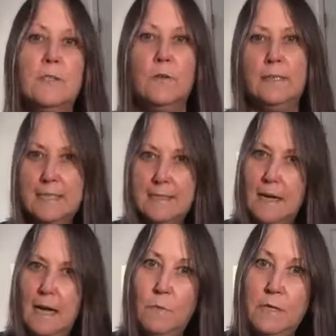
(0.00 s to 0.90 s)
during this
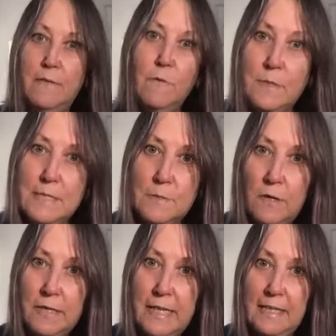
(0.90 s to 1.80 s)
time when everyone's
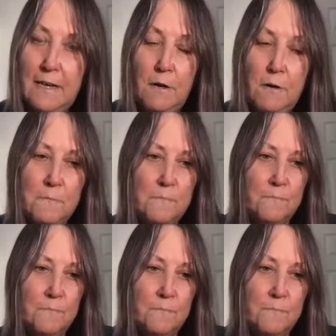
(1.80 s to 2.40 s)
working at home.